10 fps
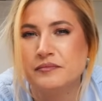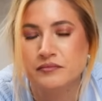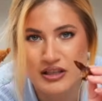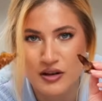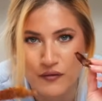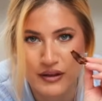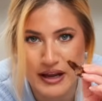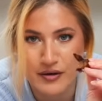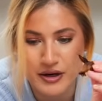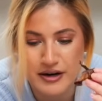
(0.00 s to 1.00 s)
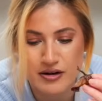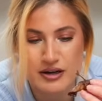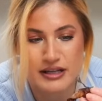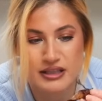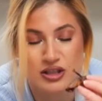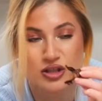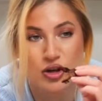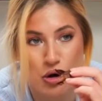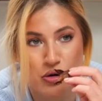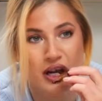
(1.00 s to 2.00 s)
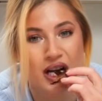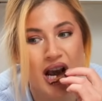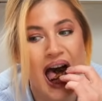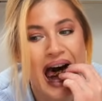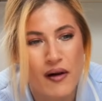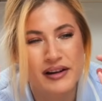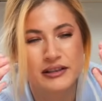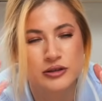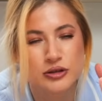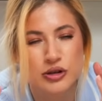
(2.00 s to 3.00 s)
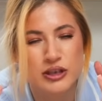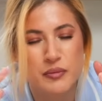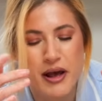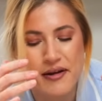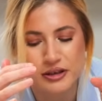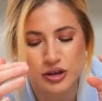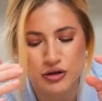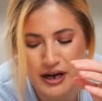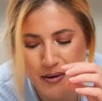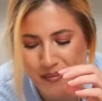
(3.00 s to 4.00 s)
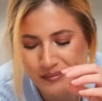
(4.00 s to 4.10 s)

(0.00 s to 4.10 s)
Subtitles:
Because the flavor here is so good. And it's crispy and chewy.